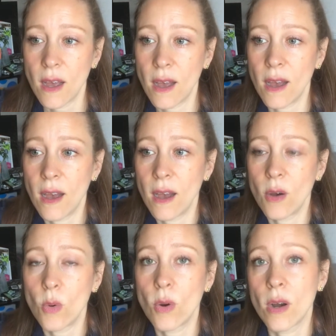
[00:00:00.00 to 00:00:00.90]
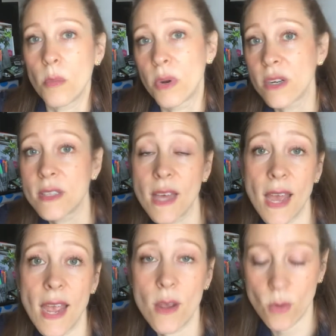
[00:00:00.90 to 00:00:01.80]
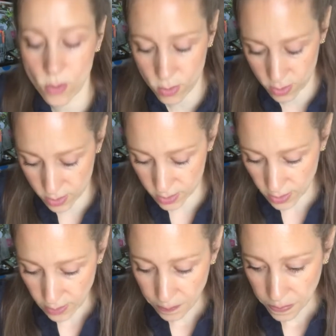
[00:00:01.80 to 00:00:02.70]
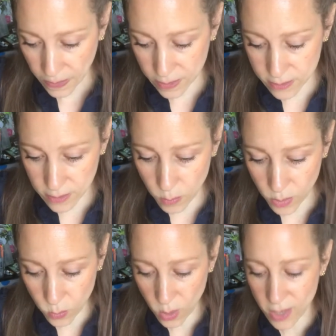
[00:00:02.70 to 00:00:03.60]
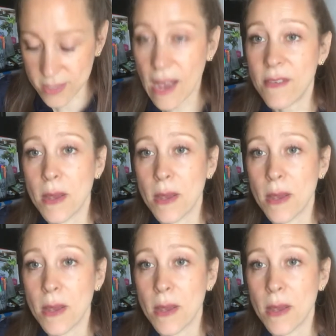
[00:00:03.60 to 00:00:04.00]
or a birthday, or someone was having a